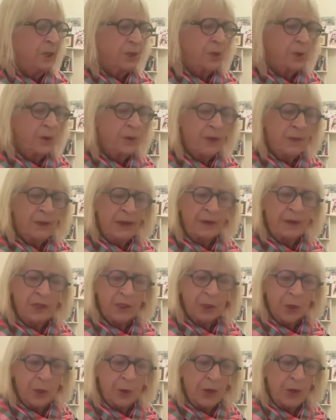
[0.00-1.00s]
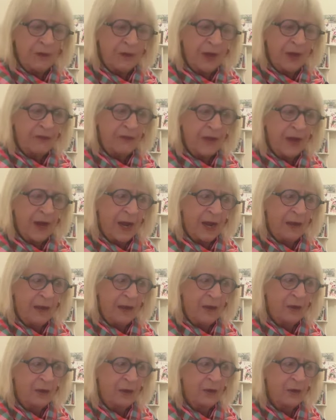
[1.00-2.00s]
talking about the story of their
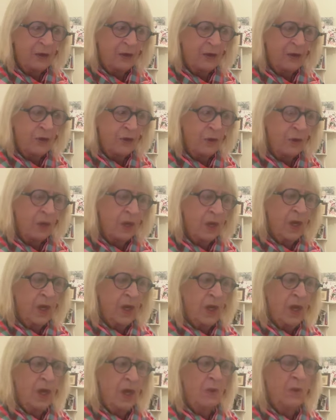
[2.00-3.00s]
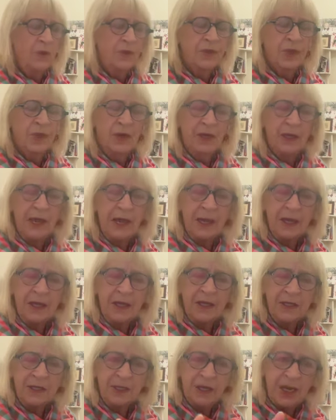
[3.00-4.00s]
father who was on
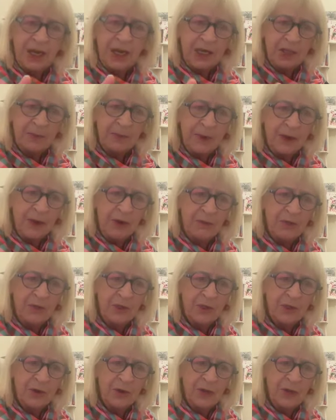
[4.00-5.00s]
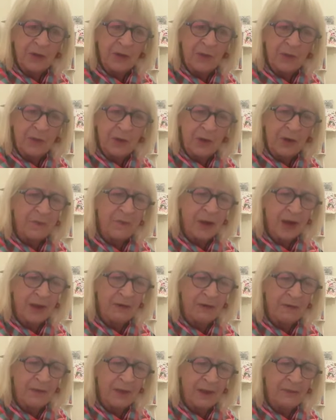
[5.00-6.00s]
LSD experiments during the war. You might
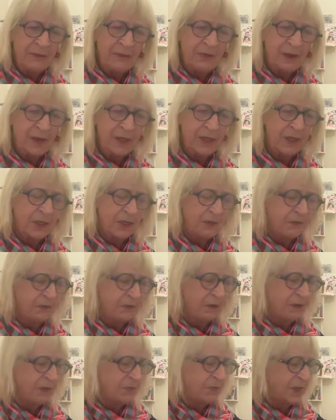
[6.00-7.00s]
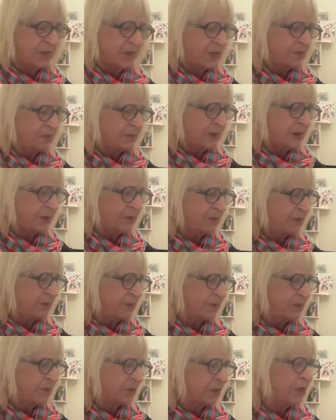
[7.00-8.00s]
remember it. He was being experimented
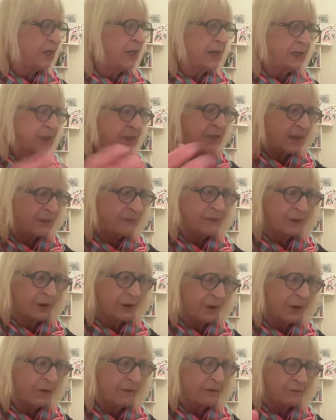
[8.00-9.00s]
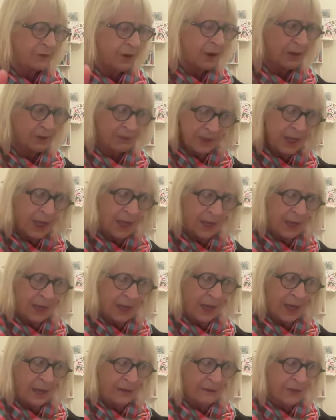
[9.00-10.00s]
on, and he ended up throwing himself
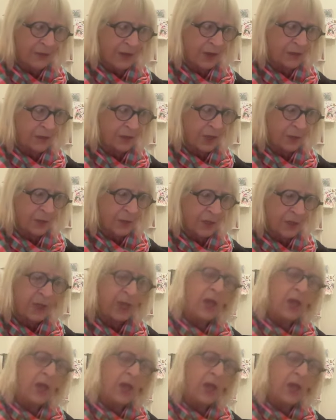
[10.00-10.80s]
out of a hotel window.